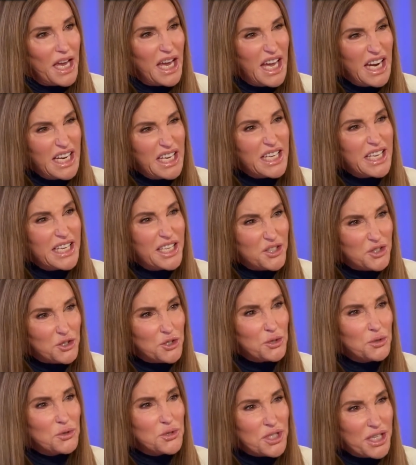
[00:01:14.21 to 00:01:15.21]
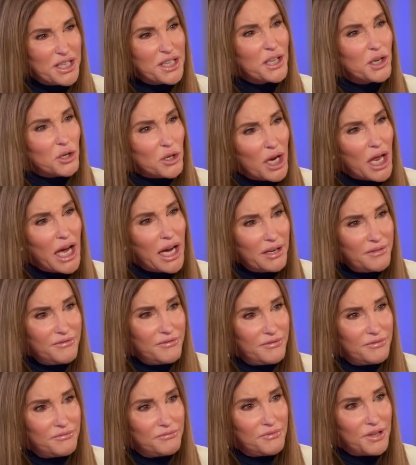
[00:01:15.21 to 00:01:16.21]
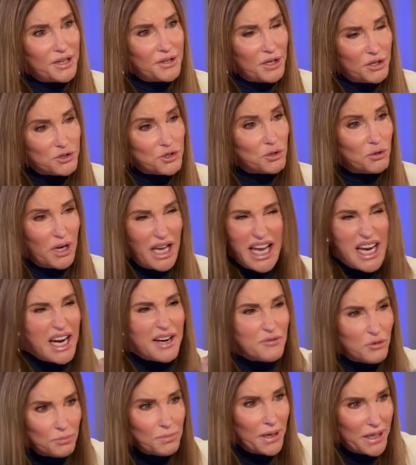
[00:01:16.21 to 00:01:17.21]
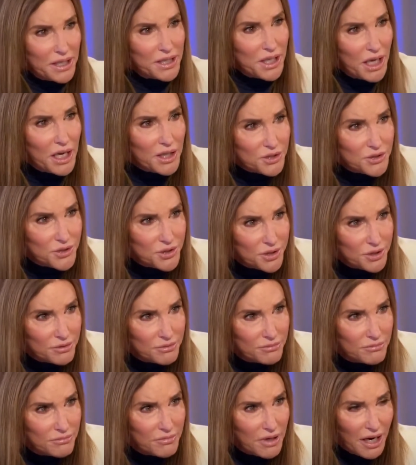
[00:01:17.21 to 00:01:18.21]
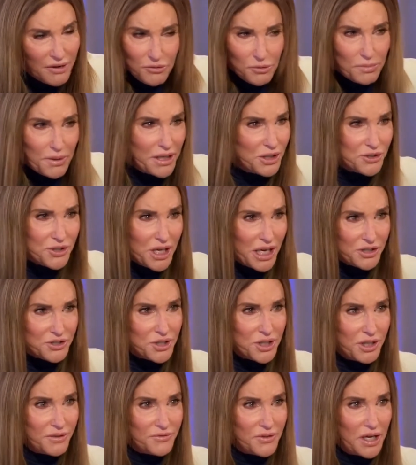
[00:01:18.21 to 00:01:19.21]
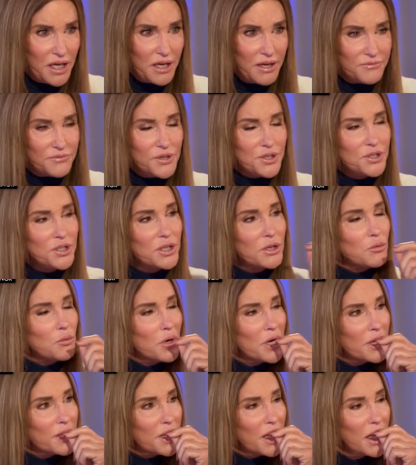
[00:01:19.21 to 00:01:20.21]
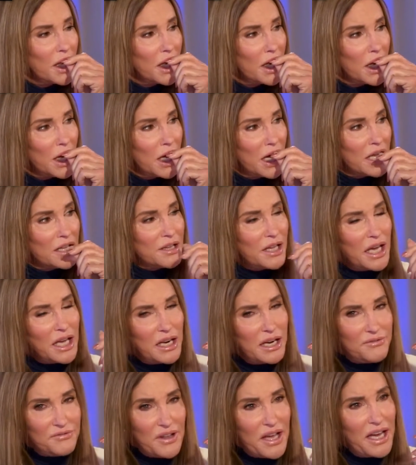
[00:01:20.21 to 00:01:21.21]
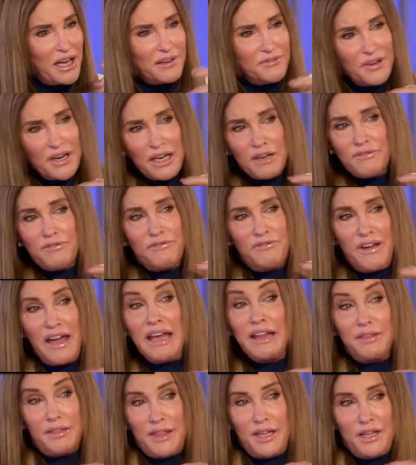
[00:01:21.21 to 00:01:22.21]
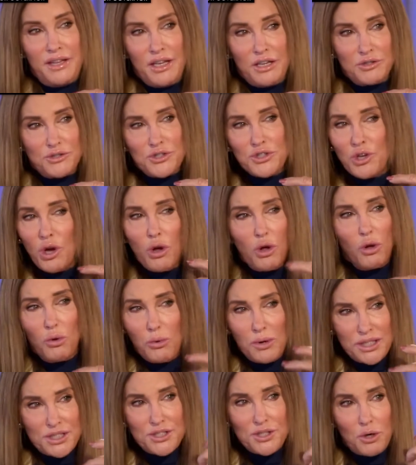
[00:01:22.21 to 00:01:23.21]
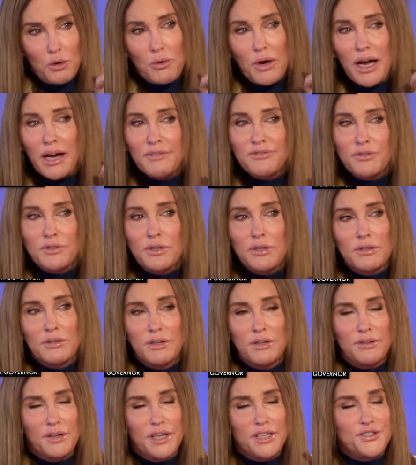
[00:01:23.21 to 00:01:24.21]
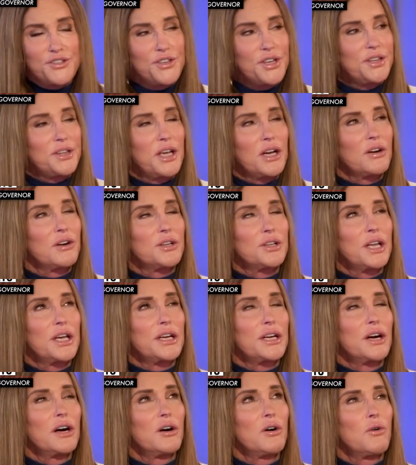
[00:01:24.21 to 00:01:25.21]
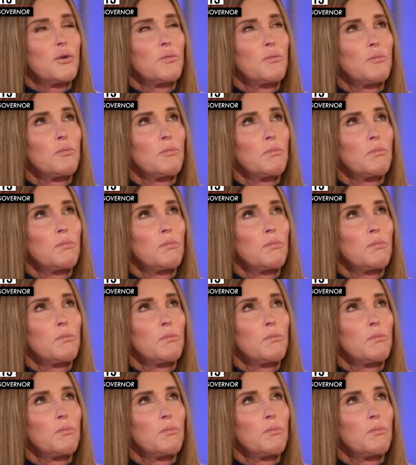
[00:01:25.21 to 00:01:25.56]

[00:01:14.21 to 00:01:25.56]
any issues in their life that they're struggling, and everybody does, everybody's got stuff they have to deal with. And if they have any faith in their soul whatsoever, they sit there and they go,